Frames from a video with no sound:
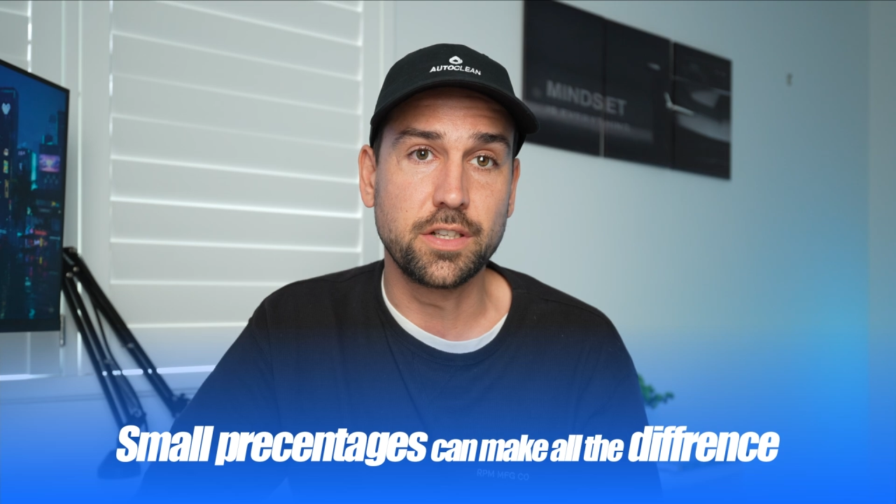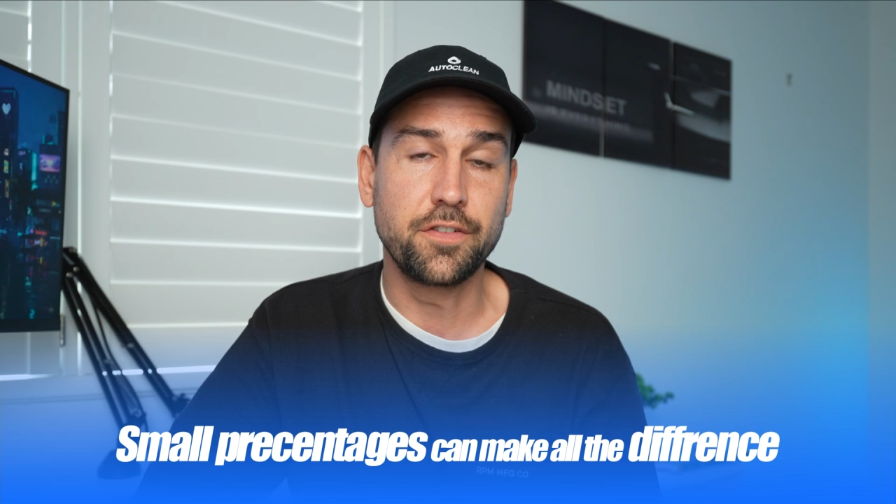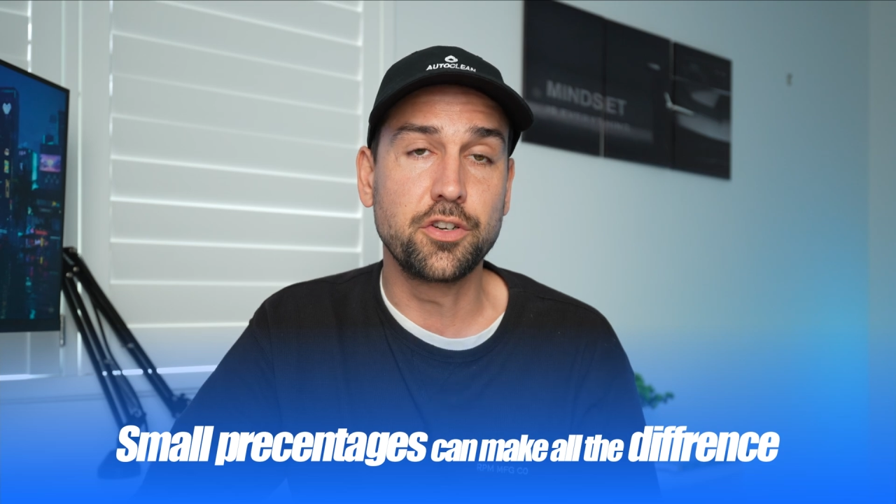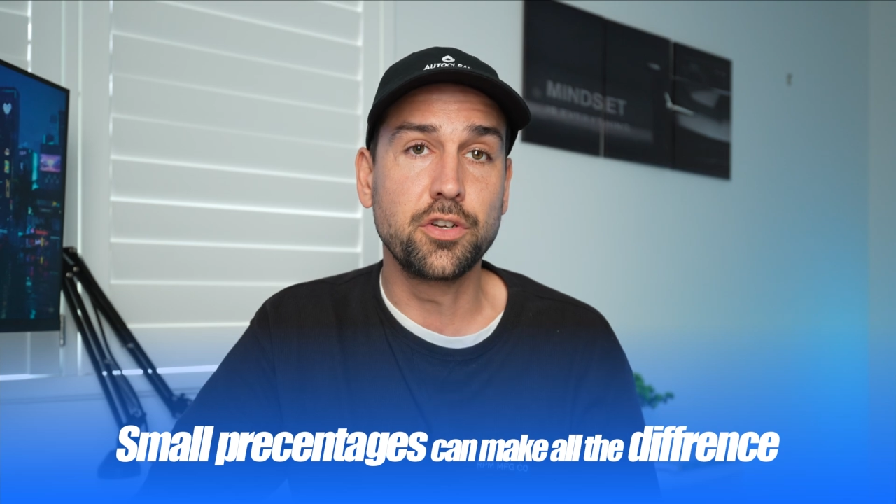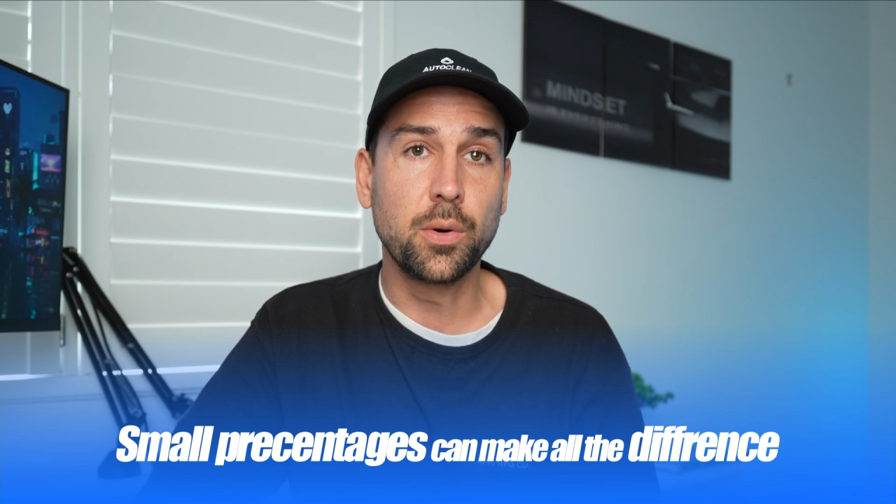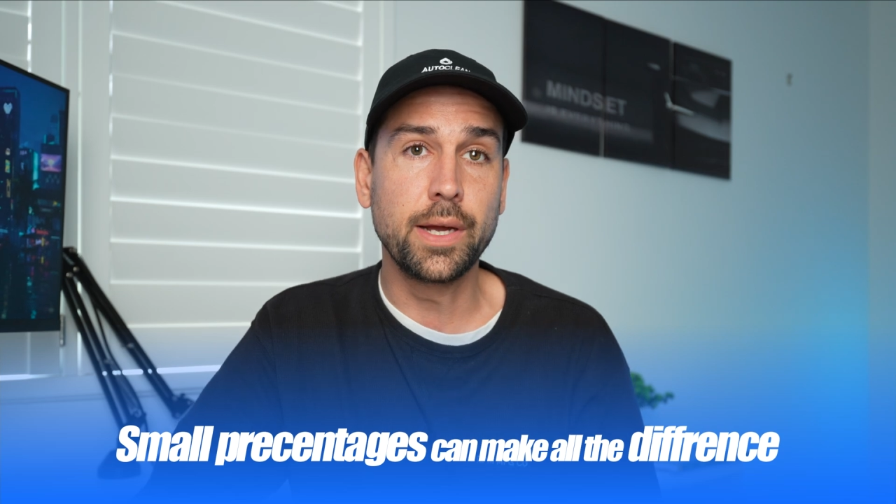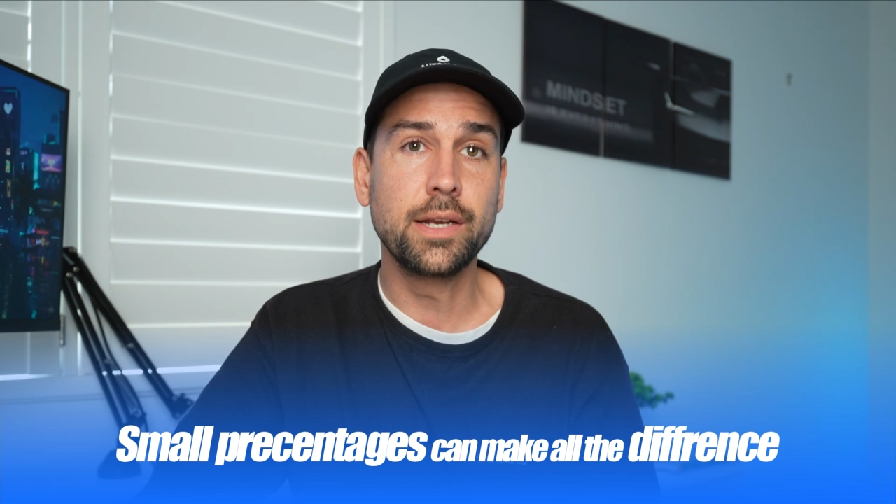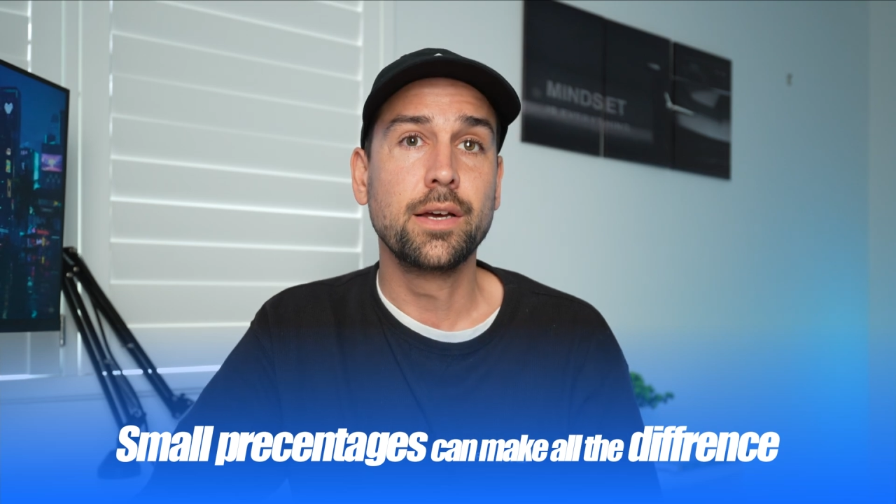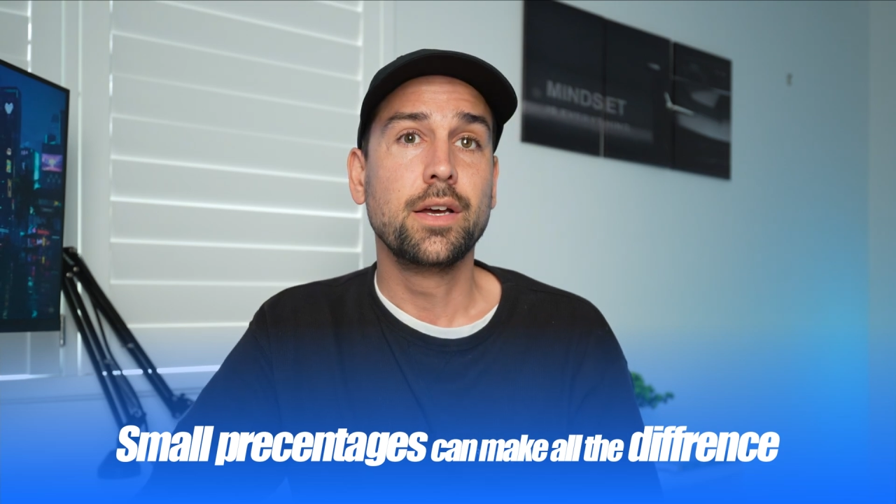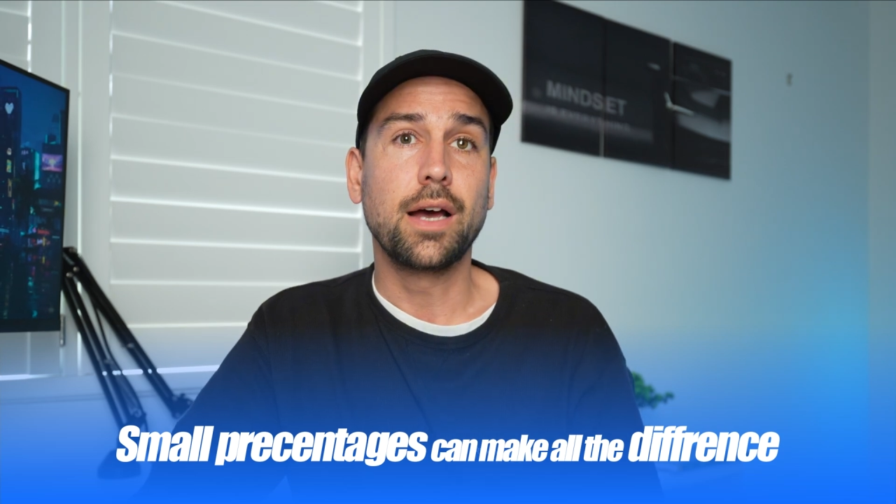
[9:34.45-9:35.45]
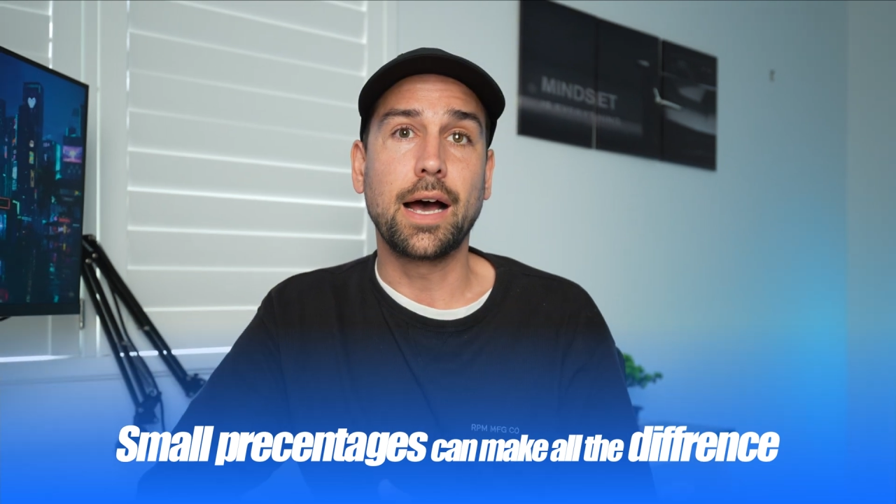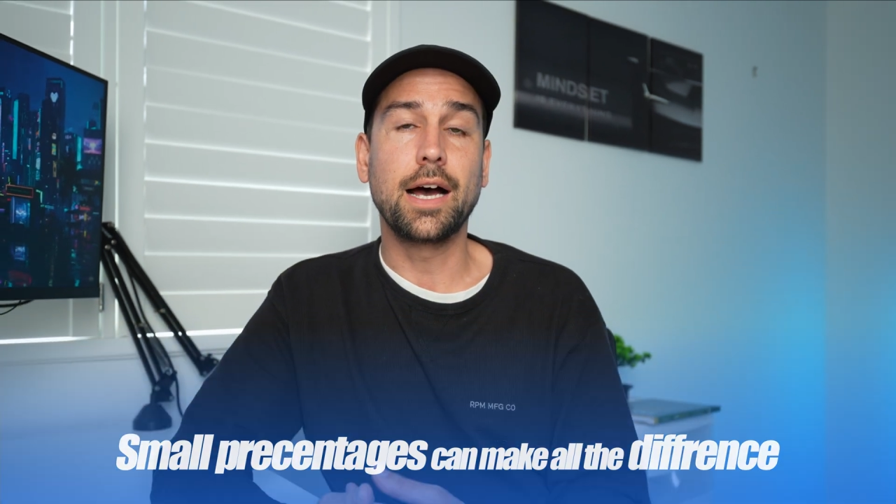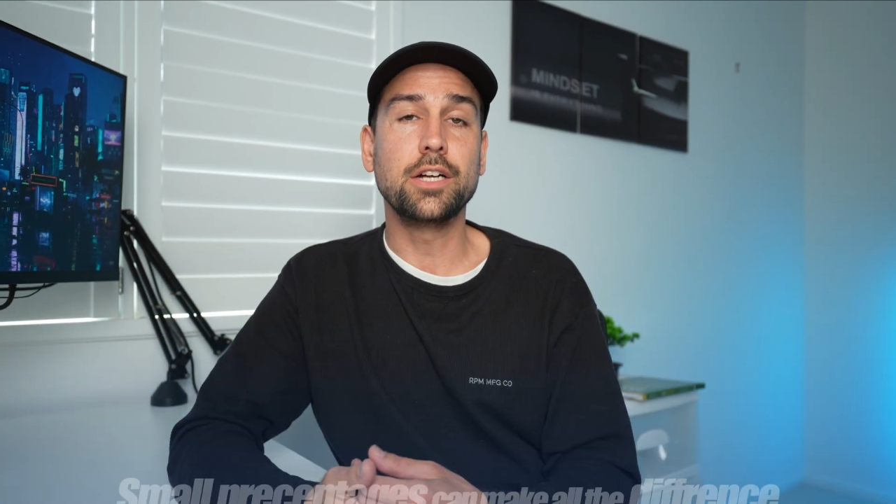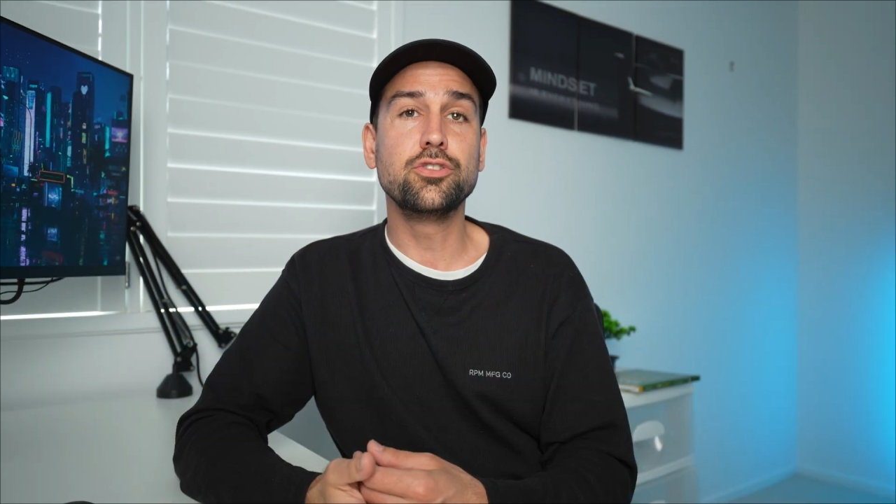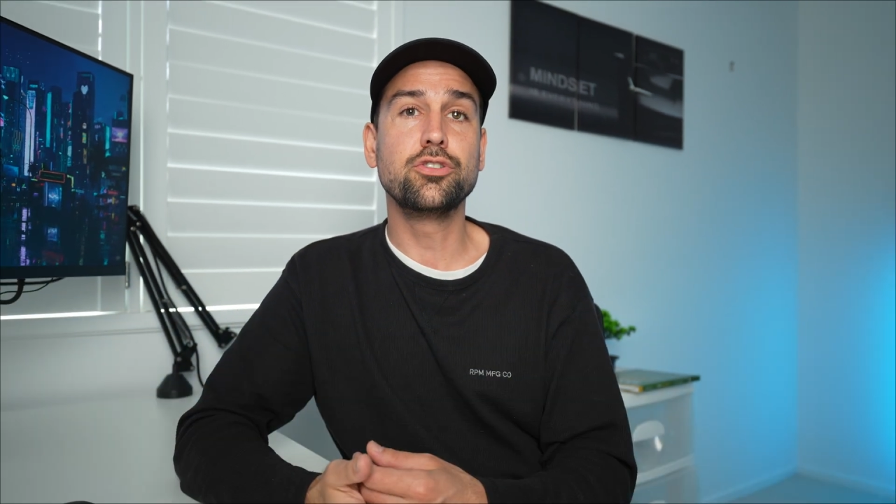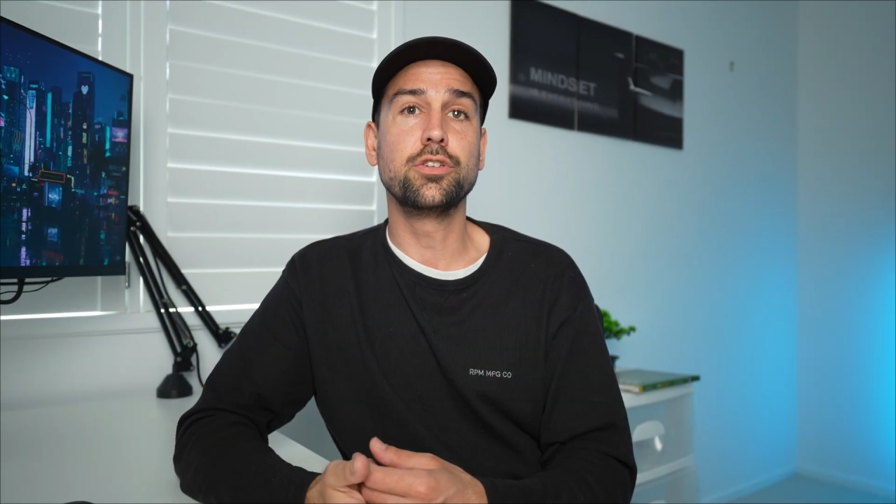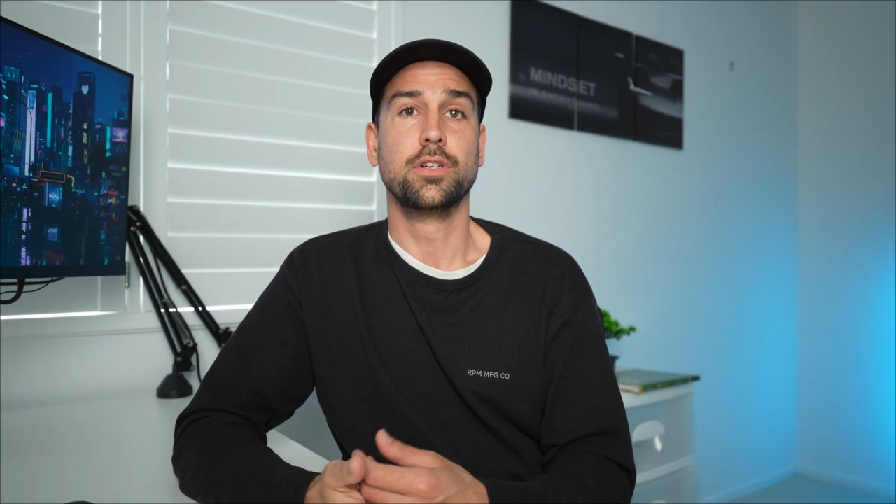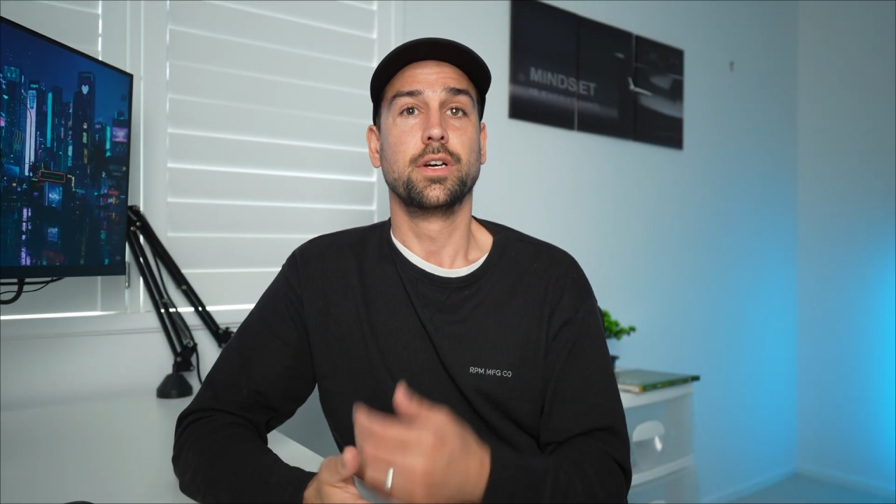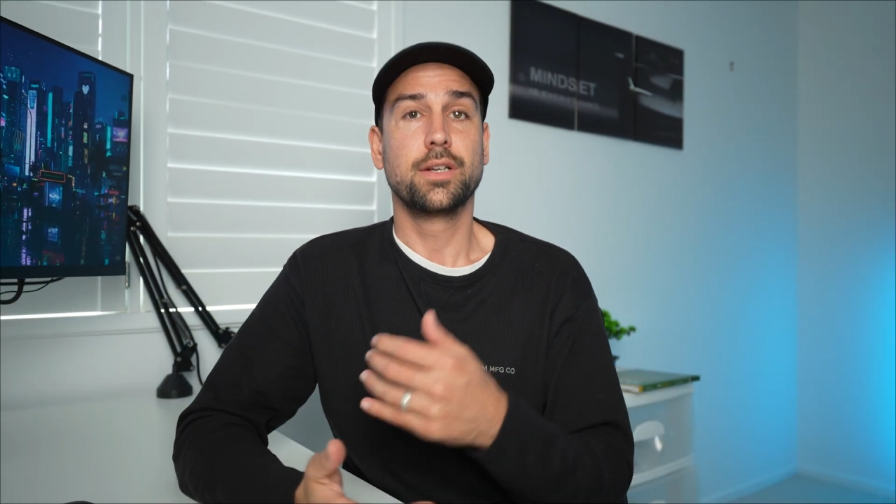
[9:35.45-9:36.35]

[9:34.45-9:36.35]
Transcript: If you're doing 100